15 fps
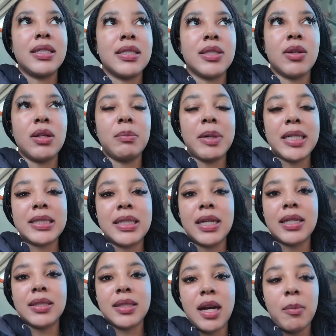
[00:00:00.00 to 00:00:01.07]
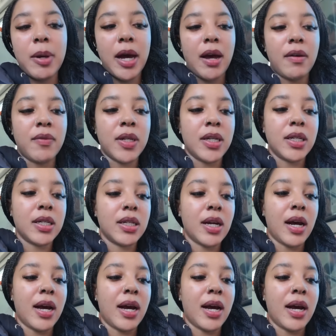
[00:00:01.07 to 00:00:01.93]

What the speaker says: This is only my second time having it.